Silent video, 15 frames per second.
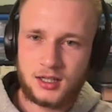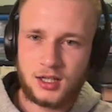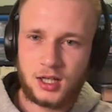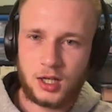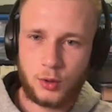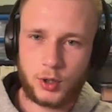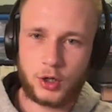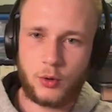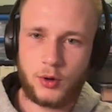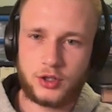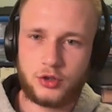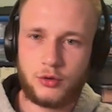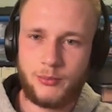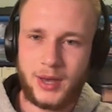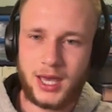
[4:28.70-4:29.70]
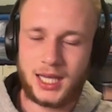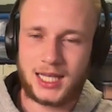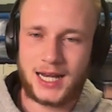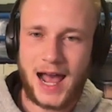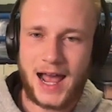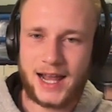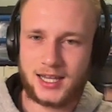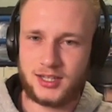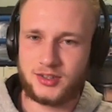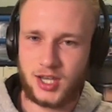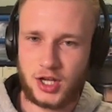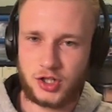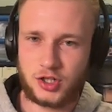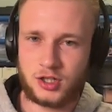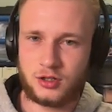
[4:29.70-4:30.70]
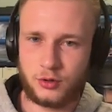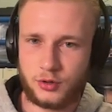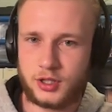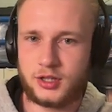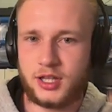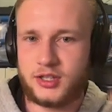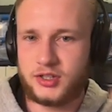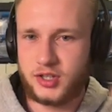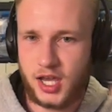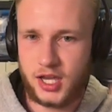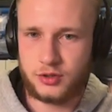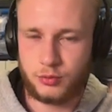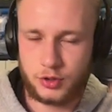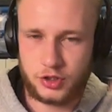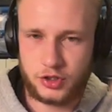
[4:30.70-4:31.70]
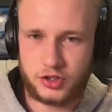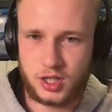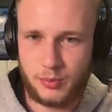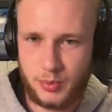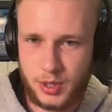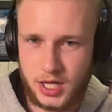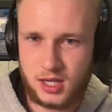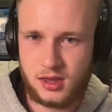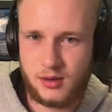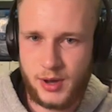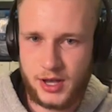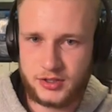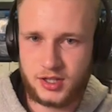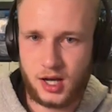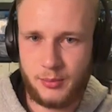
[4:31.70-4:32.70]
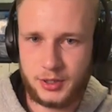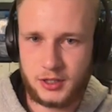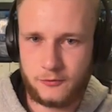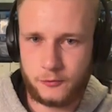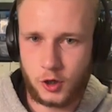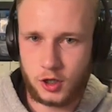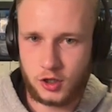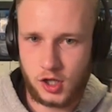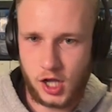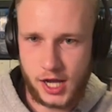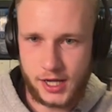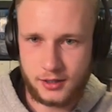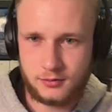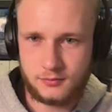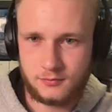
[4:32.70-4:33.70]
we're going to make an accusation, or in this case, we're just going to pick the best company for our client,